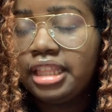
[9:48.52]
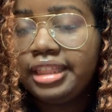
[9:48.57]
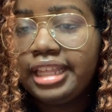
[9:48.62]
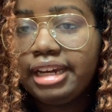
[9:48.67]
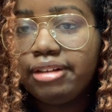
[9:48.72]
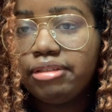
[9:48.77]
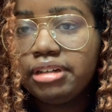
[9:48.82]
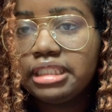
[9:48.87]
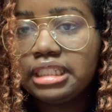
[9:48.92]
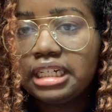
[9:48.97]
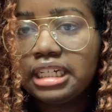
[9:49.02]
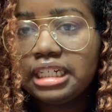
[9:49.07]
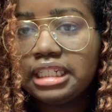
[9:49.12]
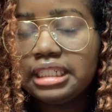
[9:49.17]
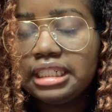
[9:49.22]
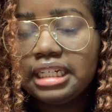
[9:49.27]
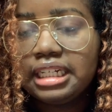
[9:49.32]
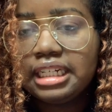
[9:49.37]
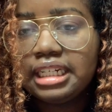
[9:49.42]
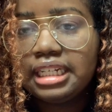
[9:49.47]
there was a
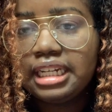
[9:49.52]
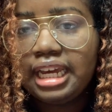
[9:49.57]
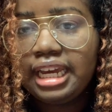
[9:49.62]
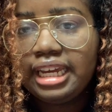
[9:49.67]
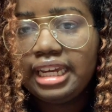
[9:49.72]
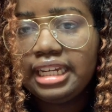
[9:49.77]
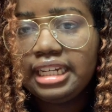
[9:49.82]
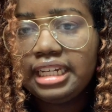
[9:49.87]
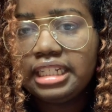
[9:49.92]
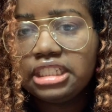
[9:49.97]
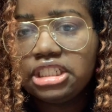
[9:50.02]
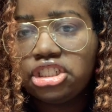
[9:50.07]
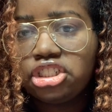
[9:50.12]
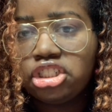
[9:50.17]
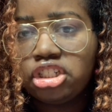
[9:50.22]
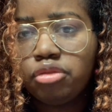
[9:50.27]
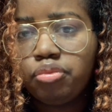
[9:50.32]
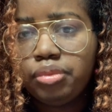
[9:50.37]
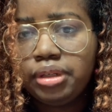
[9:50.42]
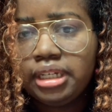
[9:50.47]
delay in
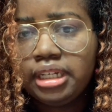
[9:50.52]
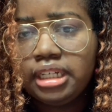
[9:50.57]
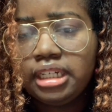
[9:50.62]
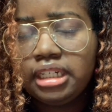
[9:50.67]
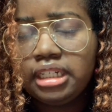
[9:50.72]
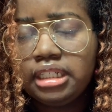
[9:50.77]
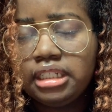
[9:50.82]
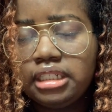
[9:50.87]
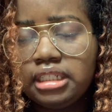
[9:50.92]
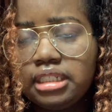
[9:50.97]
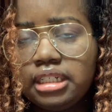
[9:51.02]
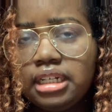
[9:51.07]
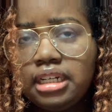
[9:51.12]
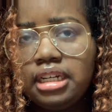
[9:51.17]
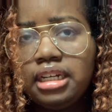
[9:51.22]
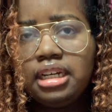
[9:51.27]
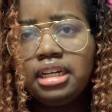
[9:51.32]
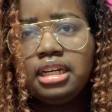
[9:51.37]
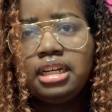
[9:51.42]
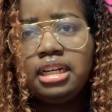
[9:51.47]
shipping
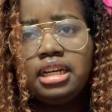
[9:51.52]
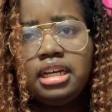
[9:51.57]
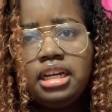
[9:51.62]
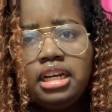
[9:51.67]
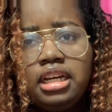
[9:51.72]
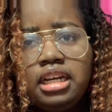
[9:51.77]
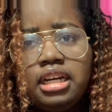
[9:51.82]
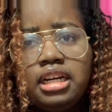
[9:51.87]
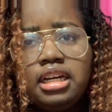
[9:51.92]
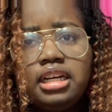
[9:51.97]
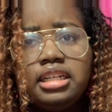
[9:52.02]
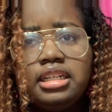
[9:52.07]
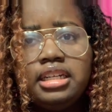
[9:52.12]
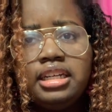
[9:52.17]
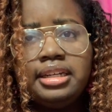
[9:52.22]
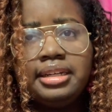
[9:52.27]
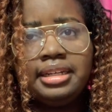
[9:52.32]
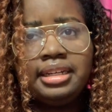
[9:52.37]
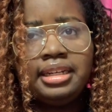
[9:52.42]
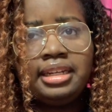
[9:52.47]

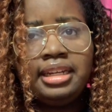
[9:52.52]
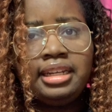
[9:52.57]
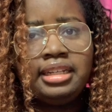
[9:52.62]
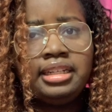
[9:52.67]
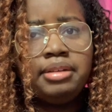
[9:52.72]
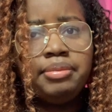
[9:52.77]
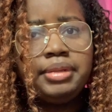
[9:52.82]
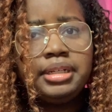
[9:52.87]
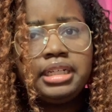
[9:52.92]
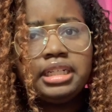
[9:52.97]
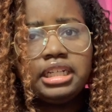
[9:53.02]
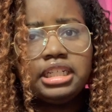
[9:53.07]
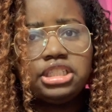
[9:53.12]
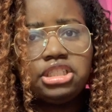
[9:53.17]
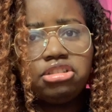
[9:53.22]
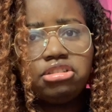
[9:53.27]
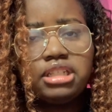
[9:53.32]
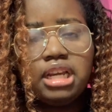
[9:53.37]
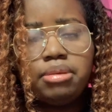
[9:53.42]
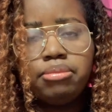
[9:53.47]
again because
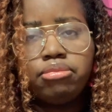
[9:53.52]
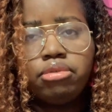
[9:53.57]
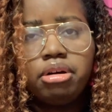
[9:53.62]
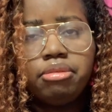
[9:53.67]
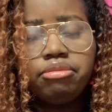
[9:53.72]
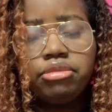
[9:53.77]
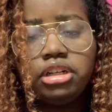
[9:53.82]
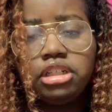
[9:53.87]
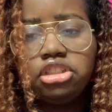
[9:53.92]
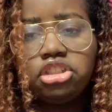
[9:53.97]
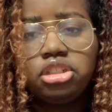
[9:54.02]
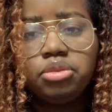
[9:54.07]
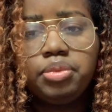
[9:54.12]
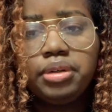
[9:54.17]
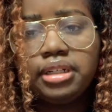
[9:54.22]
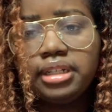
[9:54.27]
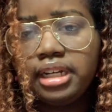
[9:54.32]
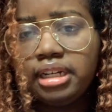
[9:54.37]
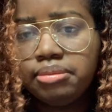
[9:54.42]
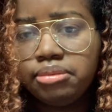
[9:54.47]
she was having a problem with her
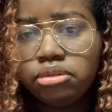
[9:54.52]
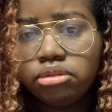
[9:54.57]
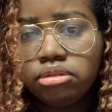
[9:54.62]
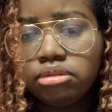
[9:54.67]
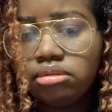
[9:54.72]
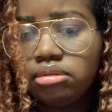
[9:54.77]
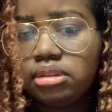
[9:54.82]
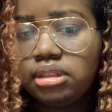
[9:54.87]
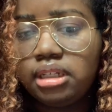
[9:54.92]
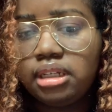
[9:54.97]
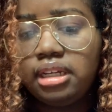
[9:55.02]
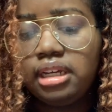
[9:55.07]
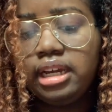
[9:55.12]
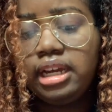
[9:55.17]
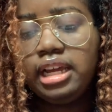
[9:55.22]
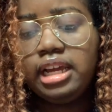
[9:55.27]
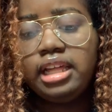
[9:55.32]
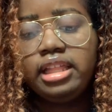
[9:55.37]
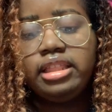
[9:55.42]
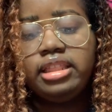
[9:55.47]
shipping labels,
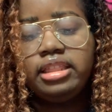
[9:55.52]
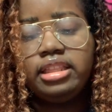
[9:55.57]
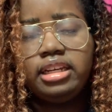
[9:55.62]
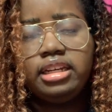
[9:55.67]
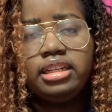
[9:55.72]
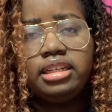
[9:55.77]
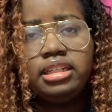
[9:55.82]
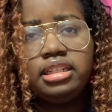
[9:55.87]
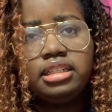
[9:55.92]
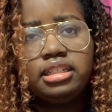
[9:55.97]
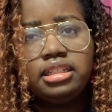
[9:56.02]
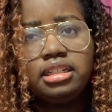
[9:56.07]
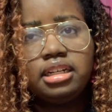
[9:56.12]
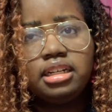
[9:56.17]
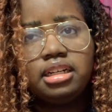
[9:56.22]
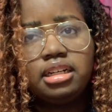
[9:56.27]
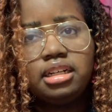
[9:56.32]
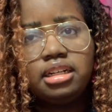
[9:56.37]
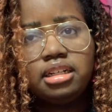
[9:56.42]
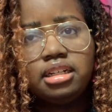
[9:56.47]
and then